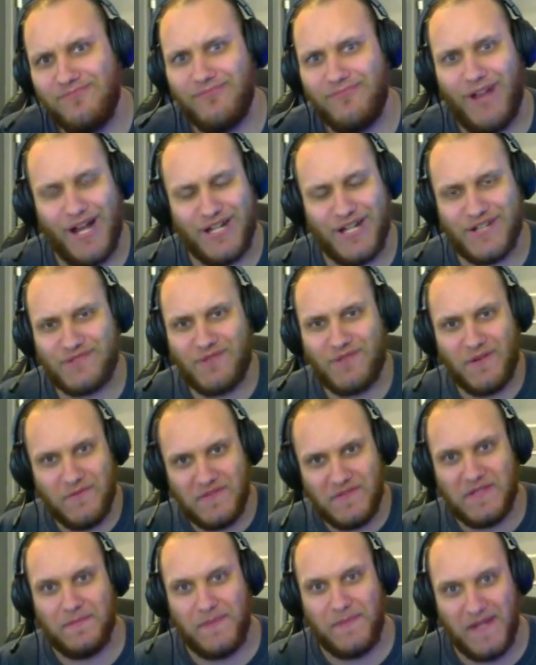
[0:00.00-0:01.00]
I just run with
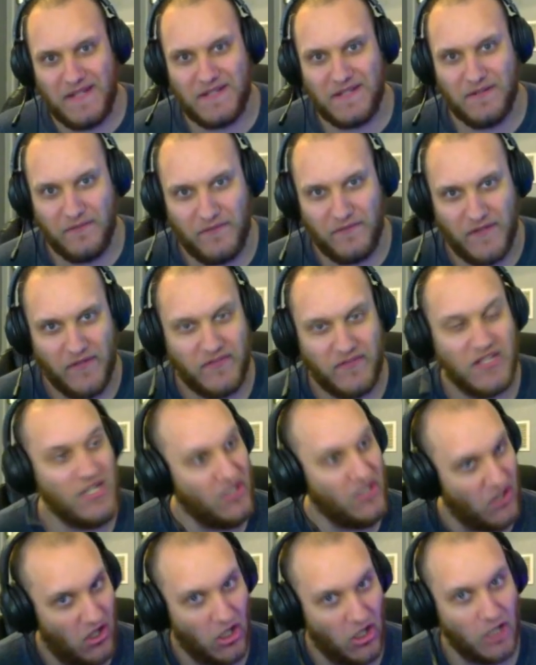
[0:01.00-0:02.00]
the P250
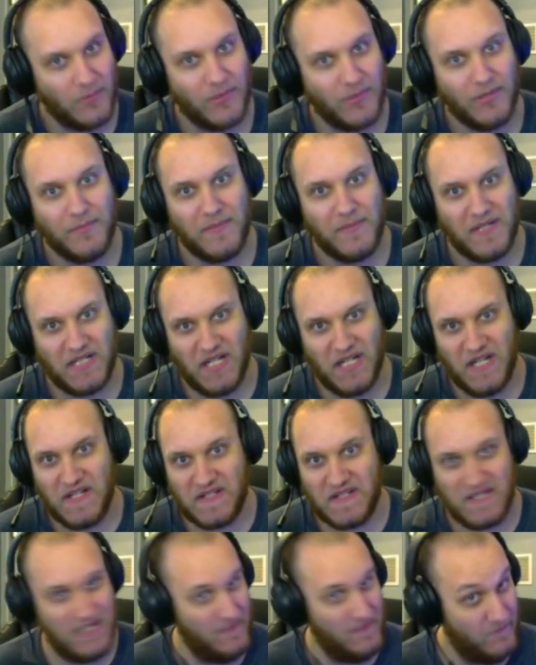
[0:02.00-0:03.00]
and armor
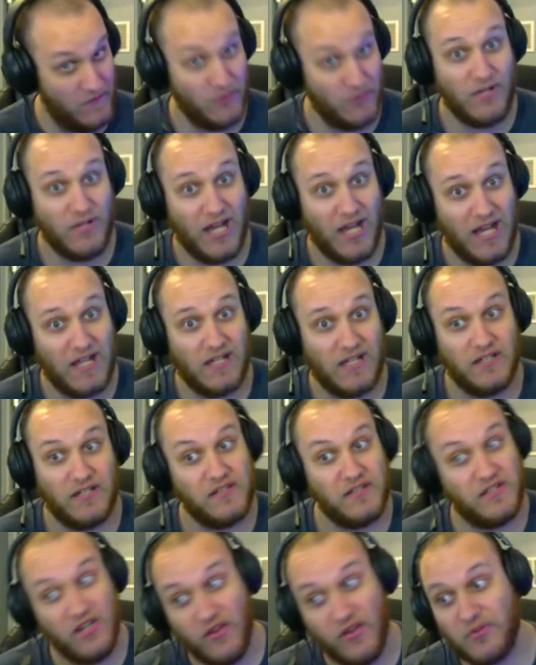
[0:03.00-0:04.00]
because if you got
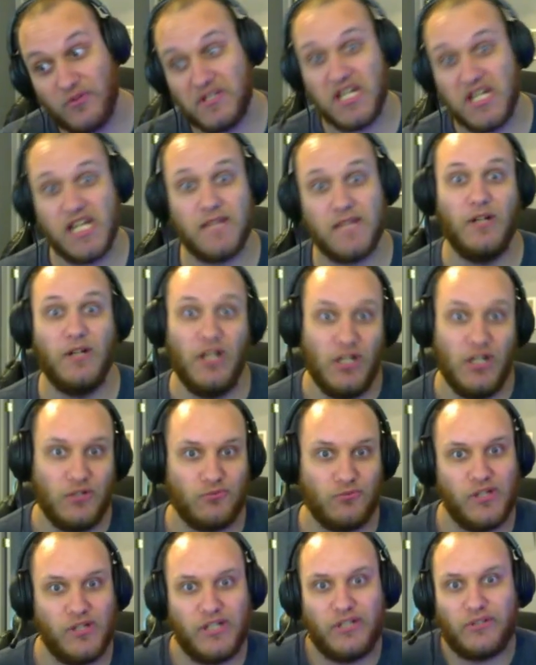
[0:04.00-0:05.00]
the other team
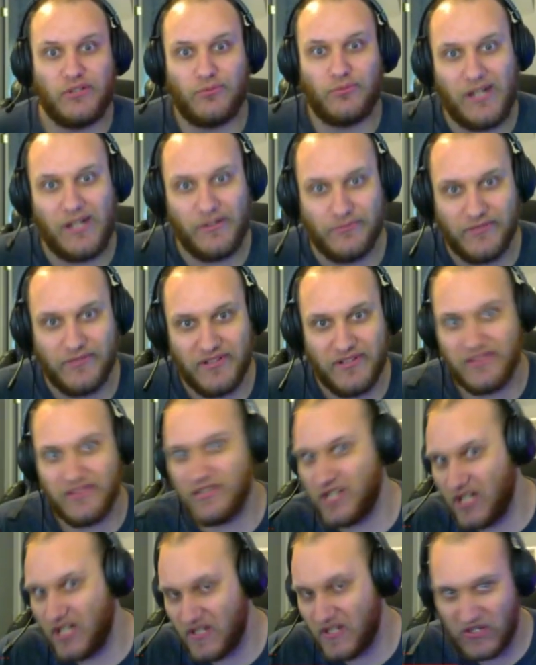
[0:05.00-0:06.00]
running around with
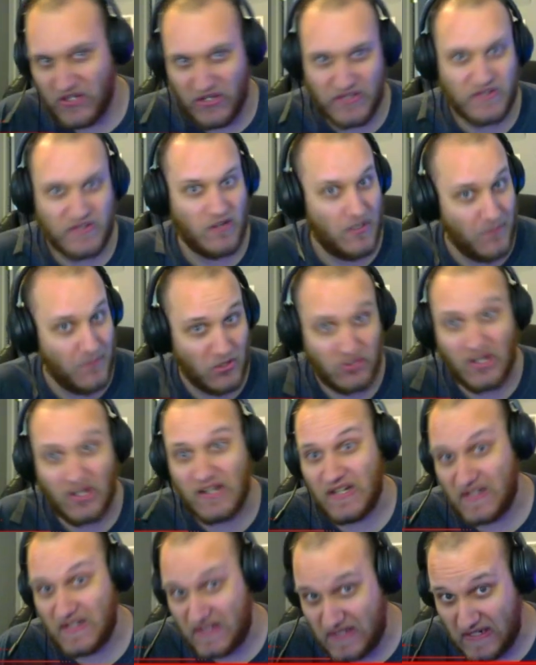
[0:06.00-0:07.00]
GSRs or
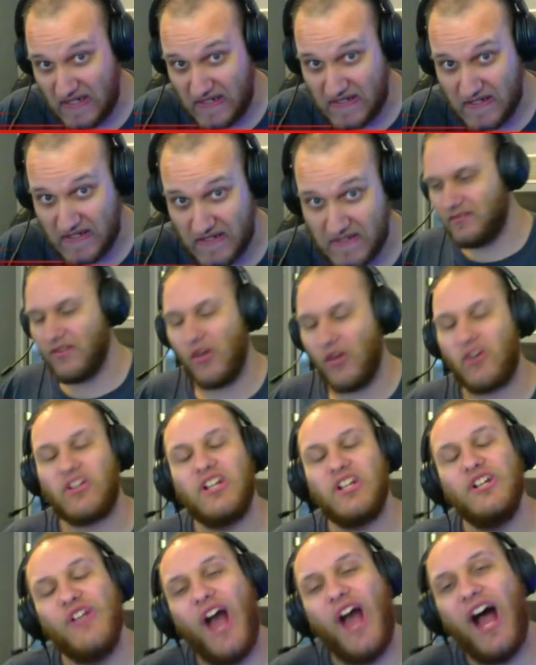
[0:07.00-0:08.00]
MR96s, they're going
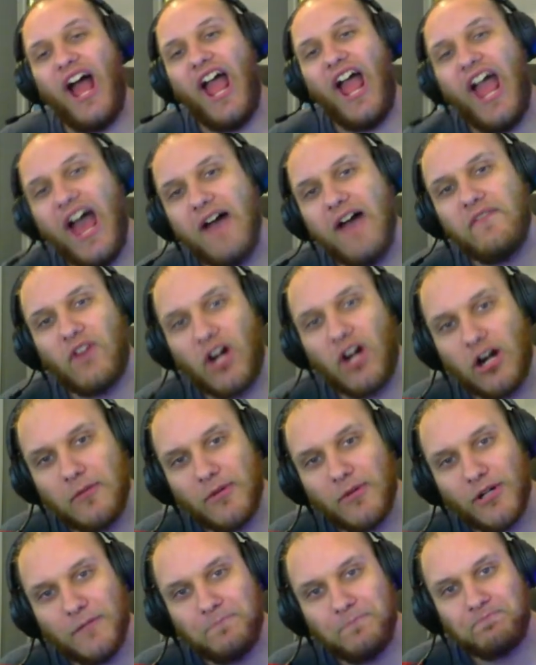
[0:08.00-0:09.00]
to not have
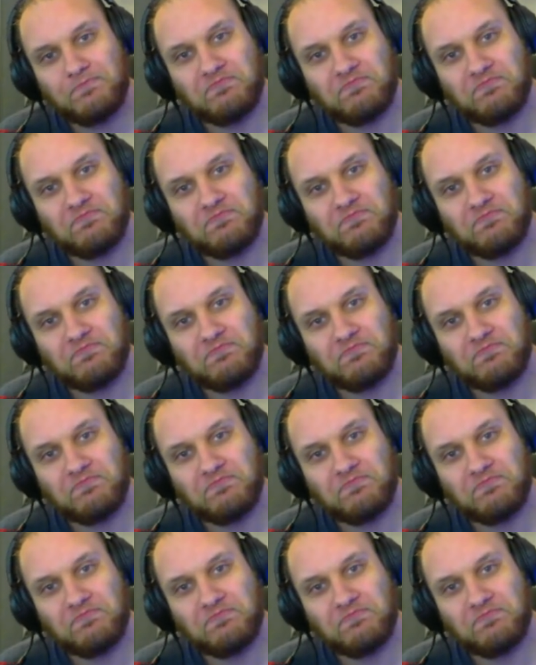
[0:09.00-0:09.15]
armor.